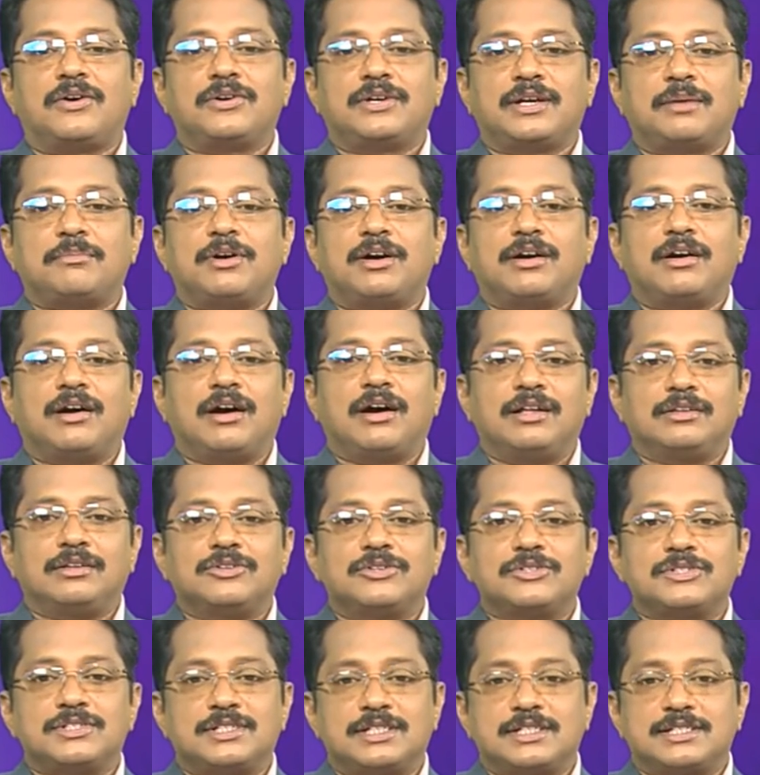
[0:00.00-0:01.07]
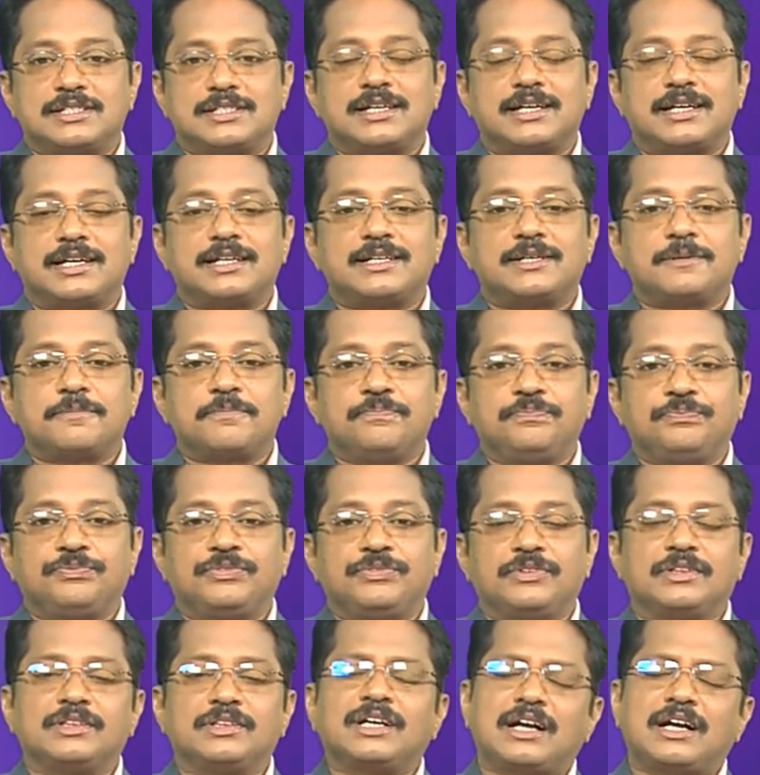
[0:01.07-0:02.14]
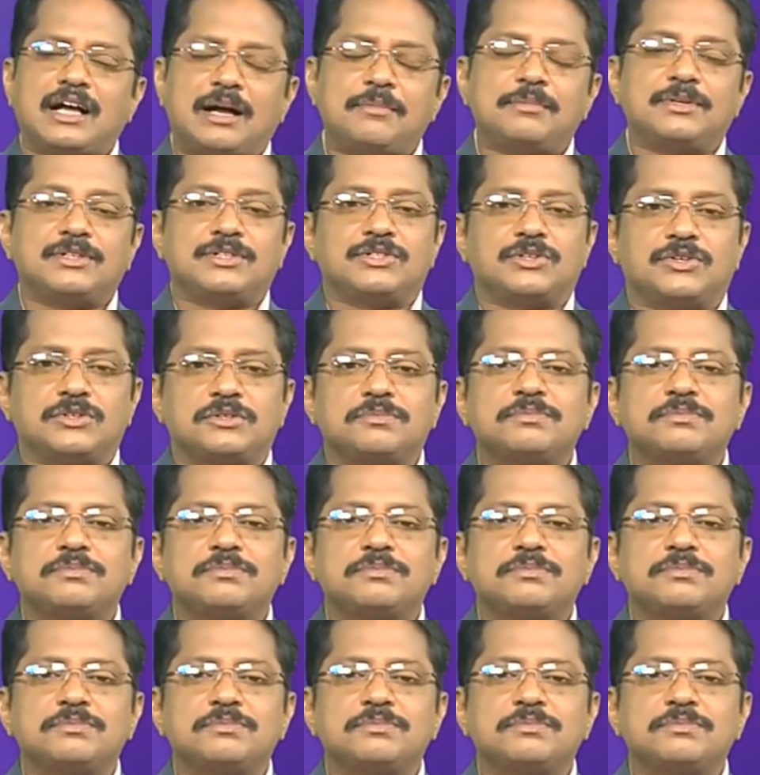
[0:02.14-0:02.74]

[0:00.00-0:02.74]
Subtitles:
among all those things, correct? The common doubt